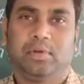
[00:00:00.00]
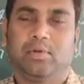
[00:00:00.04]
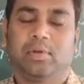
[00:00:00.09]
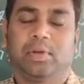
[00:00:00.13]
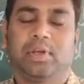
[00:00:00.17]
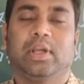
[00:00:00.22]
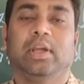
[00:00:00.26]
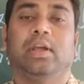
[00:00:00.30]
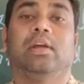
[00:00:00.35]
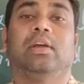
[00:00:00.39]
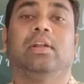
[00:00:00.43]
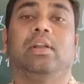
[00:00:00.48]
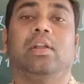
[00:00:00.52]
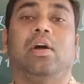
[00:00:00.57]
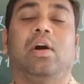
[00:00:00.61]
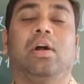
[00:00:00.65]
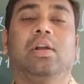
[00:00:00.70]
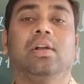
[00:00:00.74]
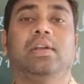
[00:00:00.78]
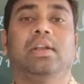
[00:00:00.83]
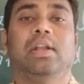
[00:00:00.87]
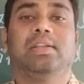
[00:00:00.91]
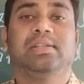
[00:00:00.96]
Okay,
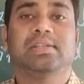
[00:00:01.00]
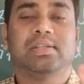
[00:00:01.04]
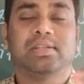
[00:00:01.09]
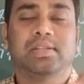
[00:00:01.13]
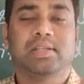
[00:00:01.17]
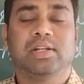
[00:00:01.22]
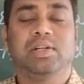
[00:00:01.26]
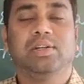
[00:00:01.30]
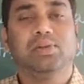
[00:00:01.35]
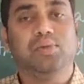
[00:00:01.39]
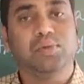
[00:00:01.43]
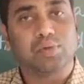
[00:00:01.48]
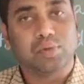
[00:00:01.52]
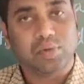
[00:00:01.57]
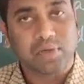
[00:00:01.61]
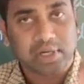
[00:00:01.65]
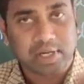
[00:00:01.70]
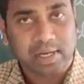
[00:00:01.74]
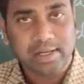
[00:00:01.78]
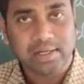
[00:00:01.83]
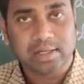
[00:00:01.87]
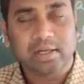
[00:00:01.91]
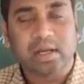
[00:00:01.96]
not necessary to
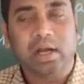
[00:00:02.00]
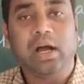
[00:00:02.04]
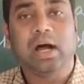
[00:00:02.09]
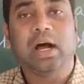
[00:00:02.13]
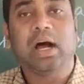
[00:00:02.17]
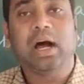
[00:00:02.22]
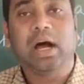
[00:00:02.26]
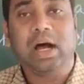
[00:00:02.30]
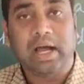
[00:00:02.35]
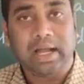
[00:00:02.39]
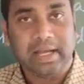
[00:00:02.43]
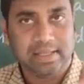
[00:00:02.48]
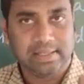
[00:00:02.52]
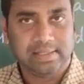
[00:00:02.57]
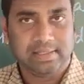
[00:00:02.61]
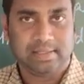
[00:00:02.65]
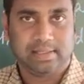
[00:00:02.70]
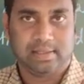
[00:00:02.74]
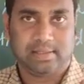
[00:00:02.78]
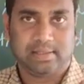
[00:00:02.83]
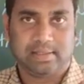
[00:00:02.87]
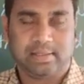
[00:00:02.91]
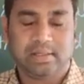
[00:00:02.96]
write
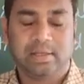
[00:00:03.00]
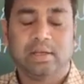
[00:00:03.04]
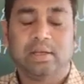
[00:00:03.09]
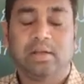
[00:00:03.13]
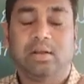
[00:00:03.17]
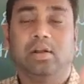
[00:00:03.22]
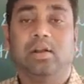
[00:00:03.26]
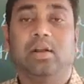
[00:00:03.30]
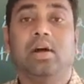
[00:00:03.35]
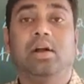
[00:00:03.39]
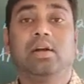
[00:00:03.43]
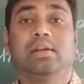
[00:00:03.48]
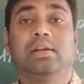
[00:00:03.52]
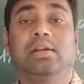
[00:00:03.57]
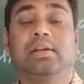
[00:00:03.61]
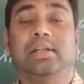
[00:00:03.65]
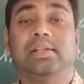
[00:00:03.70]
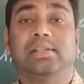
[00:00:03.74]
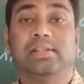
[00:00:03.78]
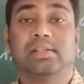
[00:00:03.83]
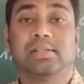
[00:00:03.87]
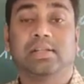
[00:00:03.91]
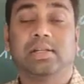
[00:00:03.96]
answers, not
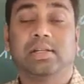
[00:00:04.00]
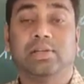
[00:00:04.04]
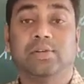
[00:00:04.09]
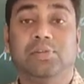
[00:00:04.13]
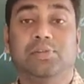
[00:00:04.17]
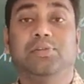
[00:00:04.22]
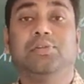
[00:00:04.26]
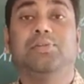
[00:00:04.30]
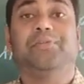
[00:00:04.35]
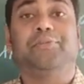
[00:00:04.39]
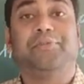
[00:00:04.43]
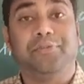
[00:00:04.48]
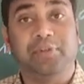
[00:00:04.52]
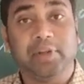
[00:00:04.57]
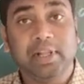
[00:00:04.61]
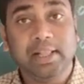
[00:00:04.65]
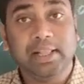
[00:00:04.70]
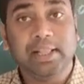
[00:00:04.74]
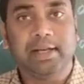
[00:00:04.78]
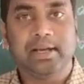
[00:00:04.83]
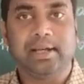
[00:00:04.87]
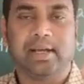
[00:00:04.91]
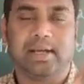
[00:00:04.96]
necessary to fill
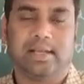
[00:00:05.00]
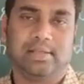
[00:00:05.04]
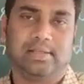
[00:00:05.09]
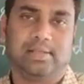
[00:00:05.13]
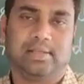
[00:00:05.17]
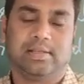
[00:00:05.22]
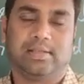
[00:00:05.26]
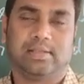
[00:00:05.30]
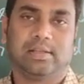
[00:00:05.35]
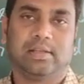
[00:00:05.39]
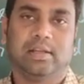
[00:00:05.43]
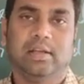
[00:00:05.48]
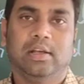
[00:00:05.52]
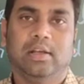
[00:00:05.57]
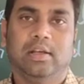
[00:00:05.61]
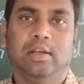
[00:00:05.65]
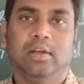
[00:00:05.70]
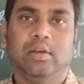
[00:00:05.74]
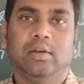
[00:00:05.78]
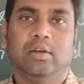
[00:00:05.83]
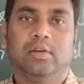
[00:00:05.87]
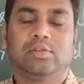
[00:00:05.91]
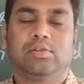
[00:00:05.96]
that answers.
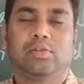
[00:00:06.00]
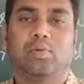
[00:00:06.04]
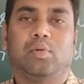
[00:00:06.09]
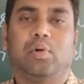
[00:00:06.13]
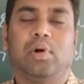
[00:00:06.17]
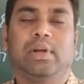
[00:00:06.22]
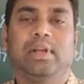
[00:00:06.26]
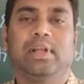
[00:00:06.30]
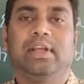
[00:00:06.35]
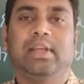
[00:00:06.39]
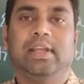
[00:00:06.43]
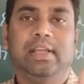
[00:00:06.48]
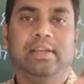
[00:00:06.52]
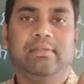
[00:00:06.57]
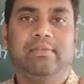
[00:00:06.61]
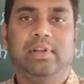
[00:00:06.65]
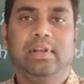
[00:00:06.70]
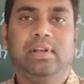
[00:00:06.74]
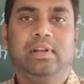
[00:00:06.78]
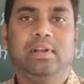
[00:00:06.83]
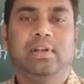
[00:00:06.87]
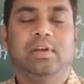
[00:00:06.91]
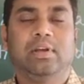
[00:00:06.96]
So what I
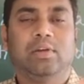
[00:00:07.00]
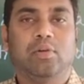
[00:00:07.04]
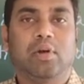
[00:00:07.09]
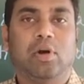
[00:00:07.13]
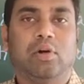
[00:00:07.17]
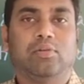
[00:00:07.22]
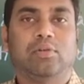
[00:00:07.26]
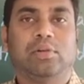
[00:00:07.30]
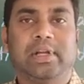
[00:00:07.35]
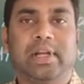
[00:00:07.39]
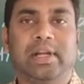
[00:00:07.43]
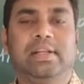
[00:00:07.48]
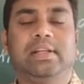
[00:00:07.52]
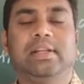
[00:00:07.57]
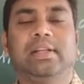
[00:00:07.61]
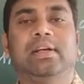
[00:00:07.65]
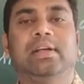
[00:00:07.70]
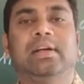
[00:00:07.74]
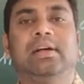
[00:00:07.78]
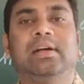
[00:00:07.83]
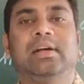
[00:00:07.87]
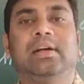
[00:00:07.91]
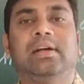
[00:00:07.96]
given, you have to
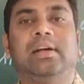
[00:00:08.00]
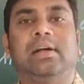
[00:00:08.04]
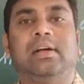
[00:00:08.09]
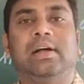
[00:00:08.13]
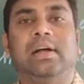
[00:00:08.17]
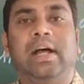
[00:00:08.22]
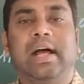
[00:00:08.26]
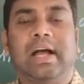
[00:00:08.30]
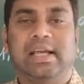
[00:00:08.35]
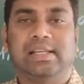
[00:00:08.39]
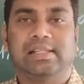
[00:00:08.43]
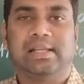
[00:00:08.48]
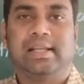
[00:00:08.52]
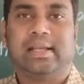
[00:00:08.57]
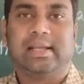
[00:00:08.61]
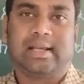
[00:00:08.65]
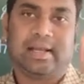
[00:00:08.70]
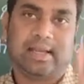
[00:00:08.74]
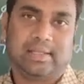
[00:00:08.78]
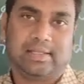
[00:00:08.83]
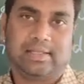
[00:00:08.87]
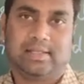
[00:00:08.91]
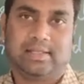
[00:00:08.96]
write as like
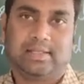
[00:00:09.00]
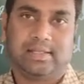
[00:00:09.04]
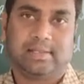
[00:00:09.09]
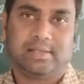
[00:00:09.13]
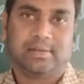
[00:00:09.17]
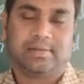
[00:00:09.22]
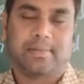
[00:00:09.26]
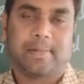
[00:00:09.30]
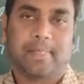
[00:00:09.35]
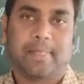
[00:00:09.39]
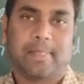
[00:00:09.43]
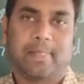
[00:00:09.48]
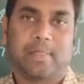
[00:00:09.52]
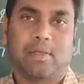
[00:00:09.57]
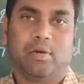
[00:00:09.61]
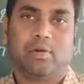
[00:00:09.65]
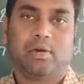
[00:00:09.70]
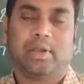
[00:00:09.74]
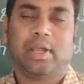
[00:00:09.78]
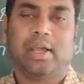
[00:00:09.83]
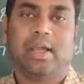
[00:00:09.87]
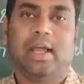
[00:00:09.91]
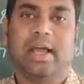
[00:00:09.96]
as.
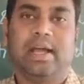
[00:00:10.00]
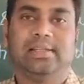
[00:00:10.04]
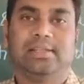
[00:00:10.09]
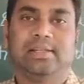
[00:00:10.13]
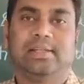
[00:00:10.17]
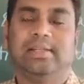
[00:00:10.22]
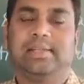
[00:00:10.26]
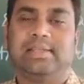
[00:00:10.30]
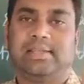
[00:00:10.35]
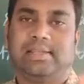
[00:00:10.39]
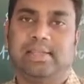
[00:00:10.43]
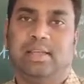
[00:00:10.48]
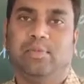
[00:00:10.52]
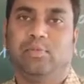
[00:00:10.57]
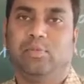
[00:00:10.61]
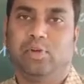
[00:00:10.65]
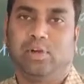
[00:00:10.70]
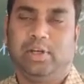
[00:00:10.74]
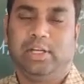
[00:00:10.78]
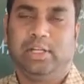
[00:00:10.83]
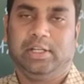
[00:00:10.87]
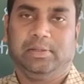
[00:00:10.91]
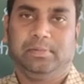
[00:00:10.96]
Okay, as it is same
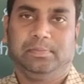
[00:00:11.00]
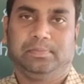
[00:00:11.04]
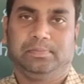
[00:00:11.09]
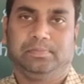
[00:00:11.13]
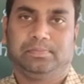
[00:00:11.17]
only.